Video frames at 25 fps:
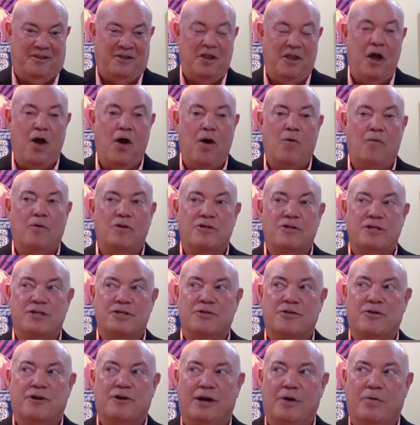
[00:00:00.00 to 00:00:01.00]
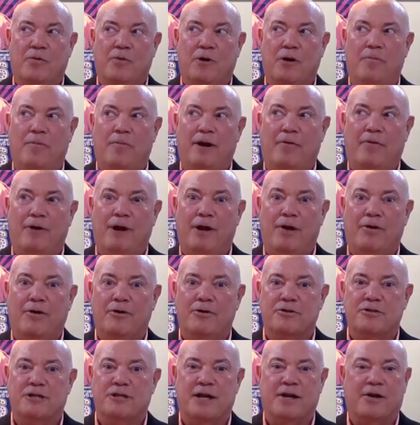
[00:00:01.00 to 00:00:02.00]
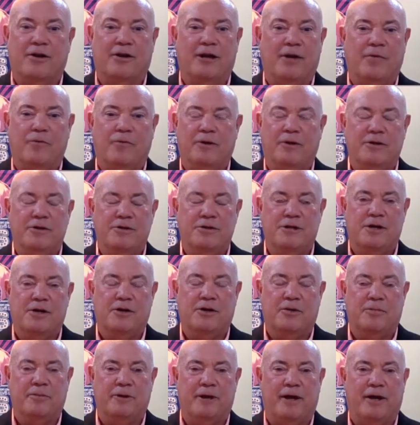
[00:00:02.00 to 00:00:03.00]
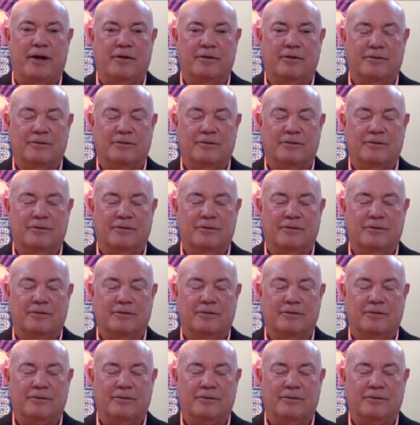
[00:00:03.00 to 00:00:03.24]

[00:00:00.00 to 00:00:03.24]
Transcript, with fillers: No, well, she's going like, "Where are my records?" And I go like, "What are you talking about?"